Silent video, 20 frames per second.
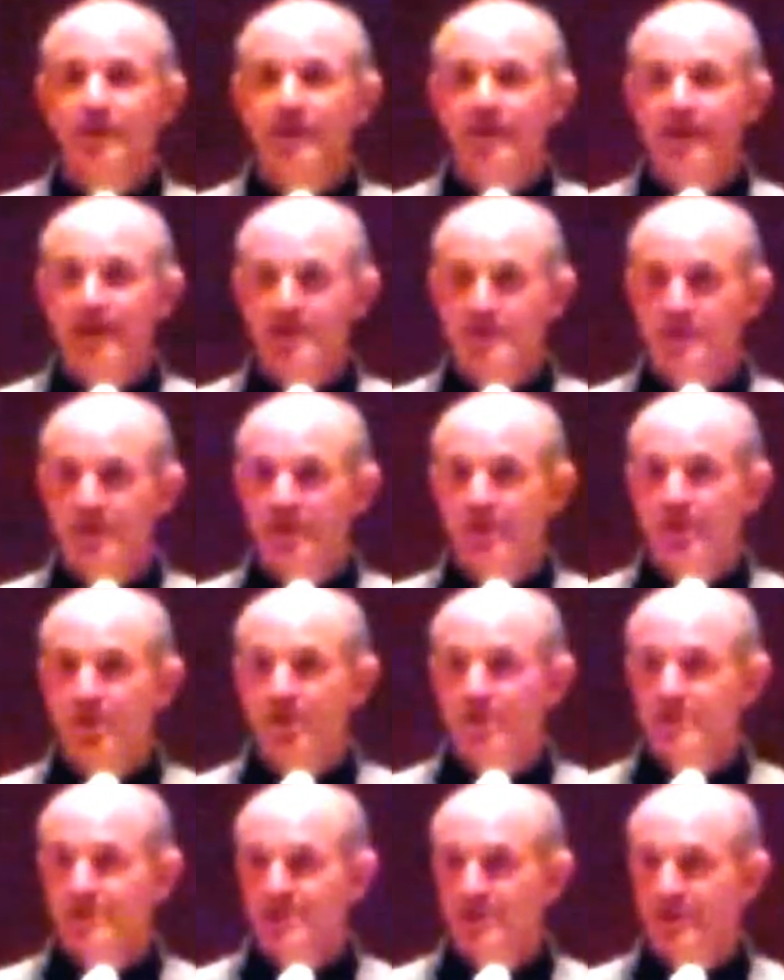uh, as an
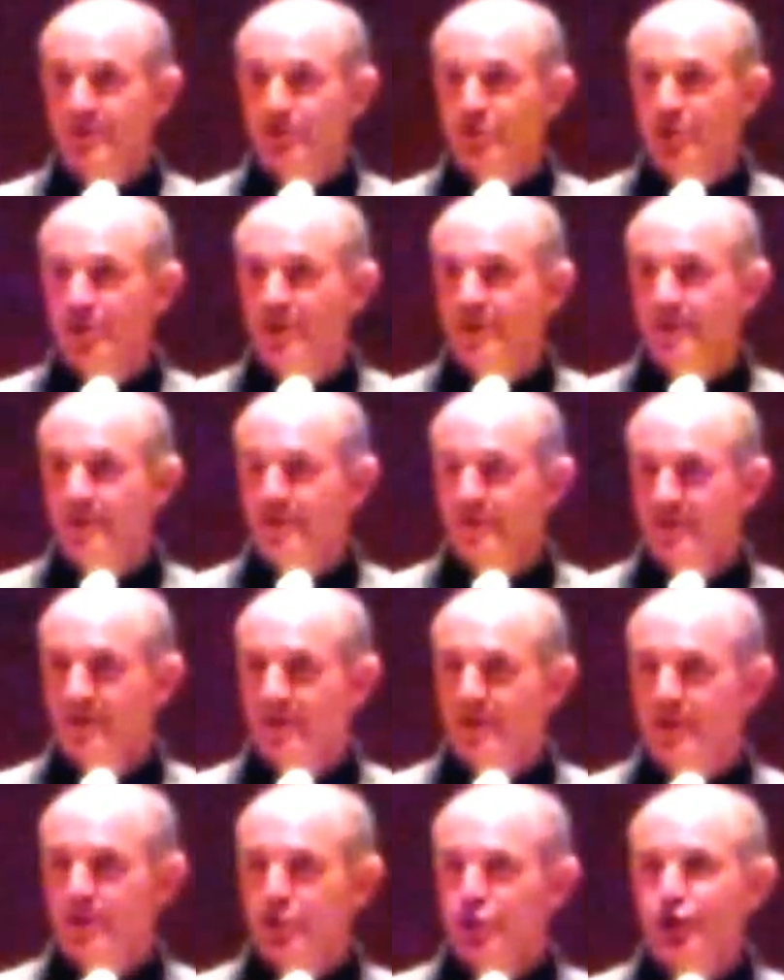adult. So she
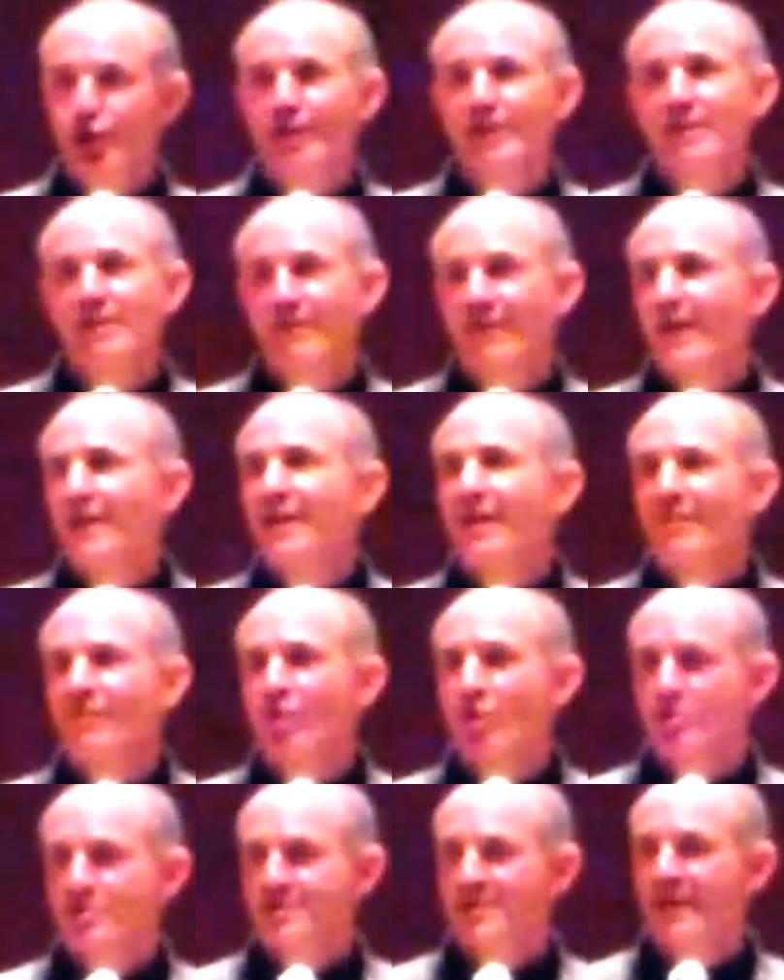she did they didn't have
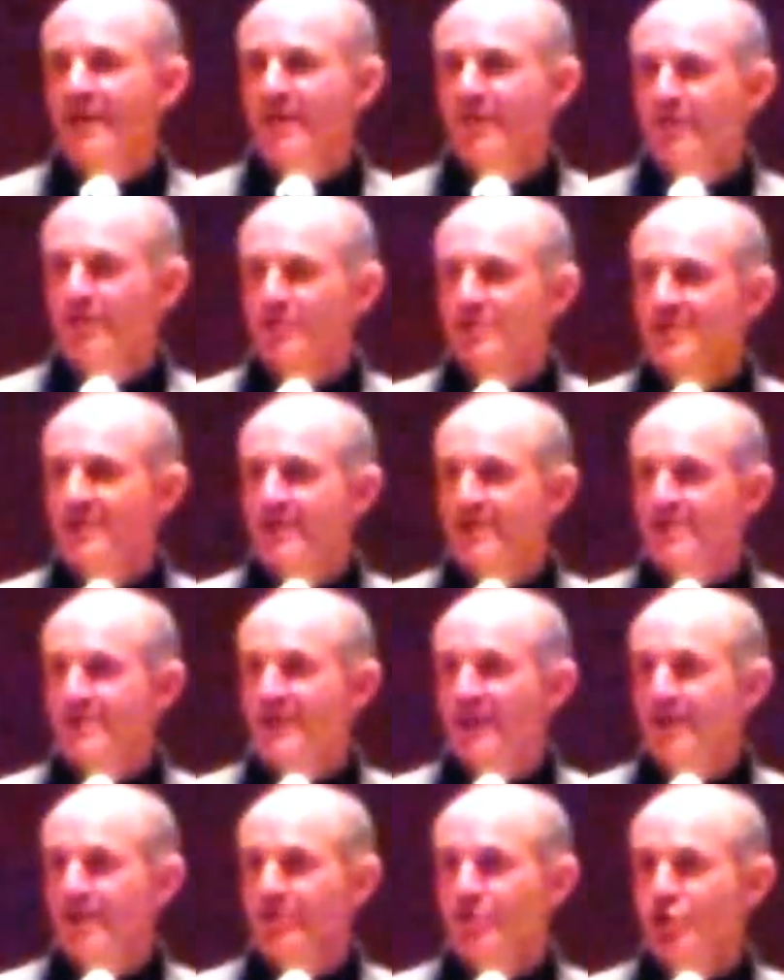the RCIA in those
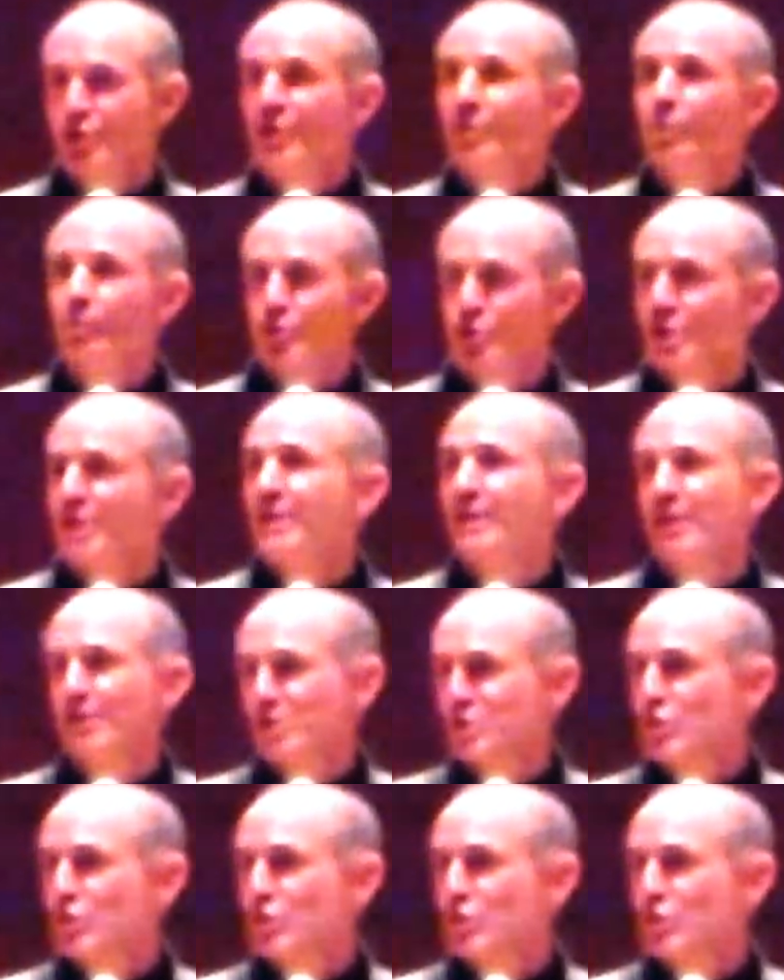days. They, she she did